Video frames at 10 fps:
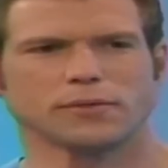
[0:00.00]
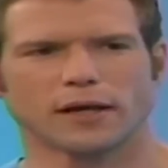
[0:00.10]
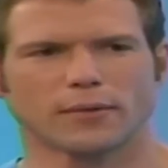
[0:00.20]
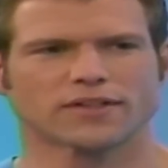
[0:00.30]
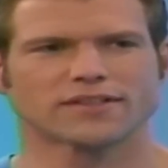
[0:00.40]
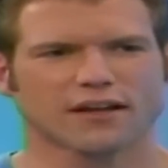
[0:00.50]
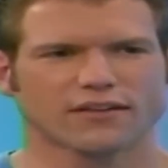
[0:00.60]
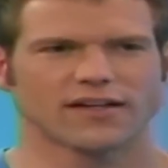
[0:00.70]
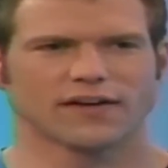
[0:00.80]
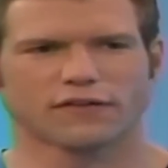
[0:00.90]
be able to tell
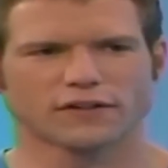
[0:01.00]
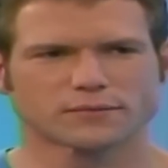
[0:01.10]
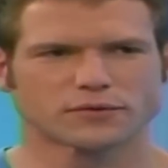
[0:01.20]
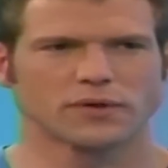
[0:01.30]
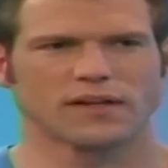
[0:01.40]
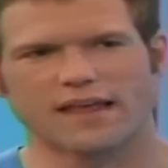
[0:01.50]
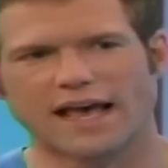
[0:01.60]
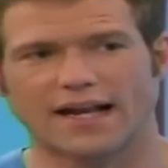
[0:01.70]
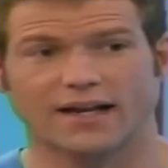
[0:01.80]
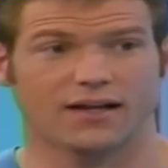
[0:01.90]
the difference between
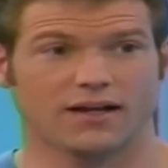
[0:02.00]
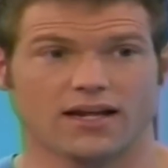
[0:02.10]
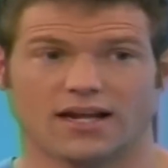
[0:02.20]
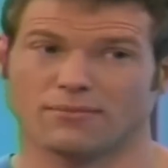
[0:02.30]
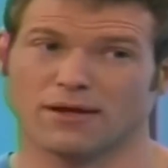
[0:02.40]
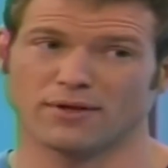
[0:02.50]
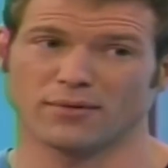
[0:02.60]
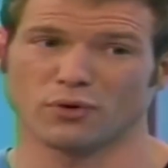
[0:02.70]
that and a, maybe a